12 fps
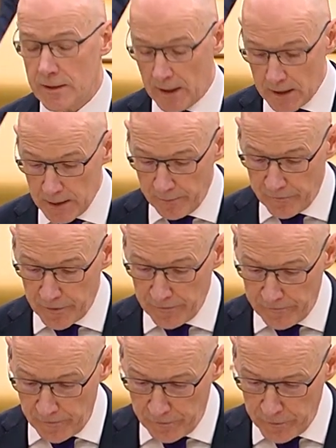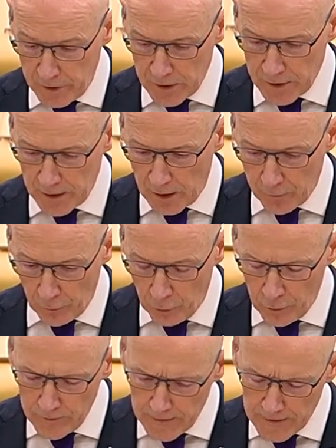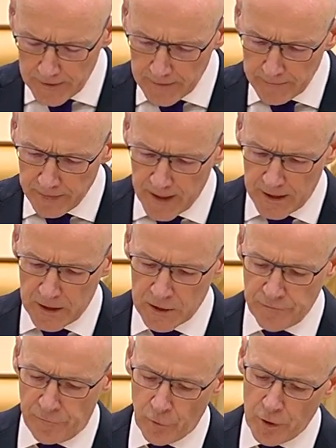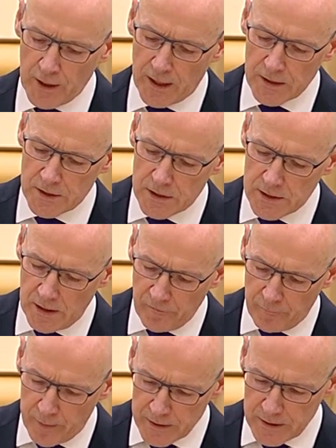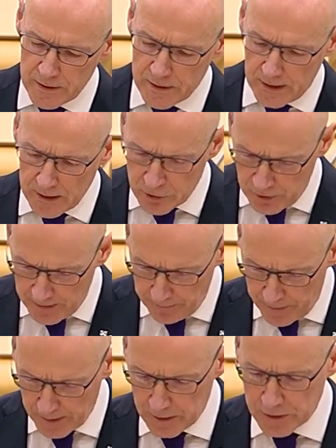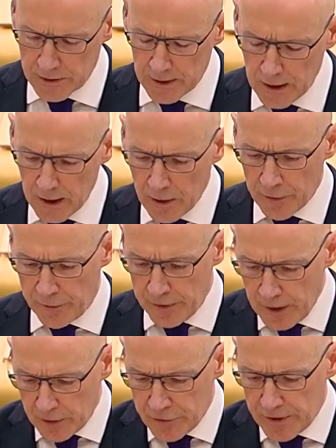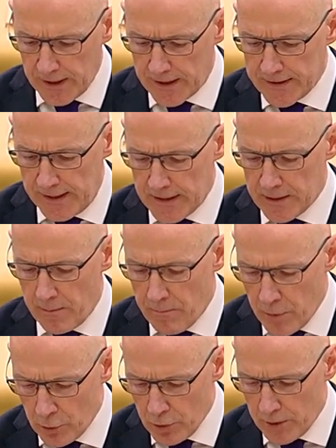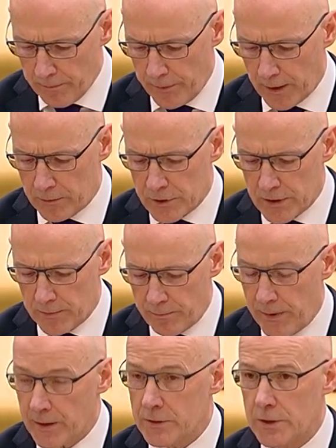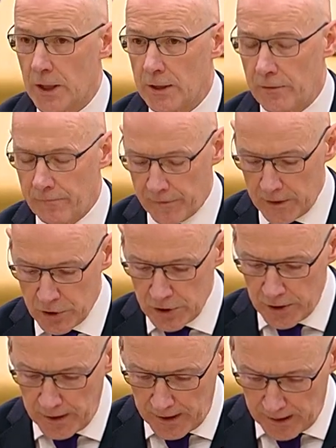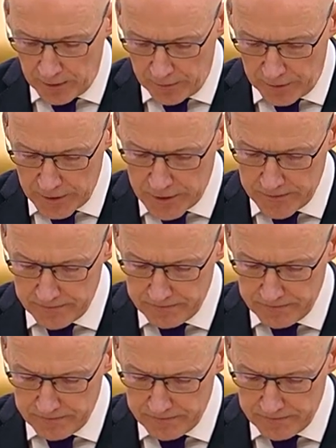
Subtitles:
Kingdom for the fifth year in a row and is forecast to save business tax ratepayers £308 million compared to an inflationary increase.